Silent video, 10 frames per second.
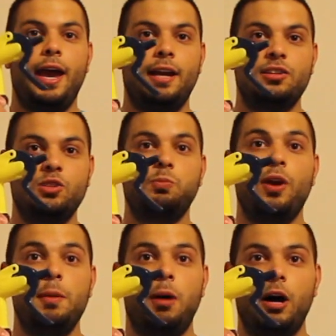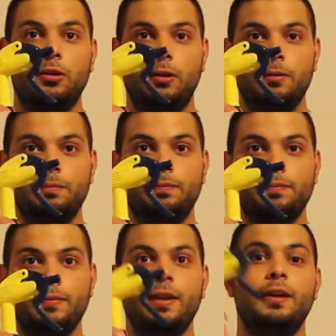and a spray bottle.
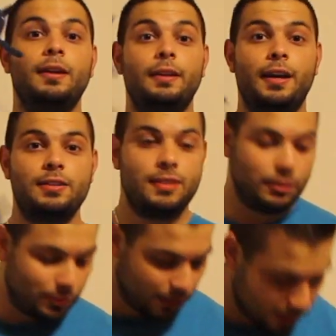Next thing we're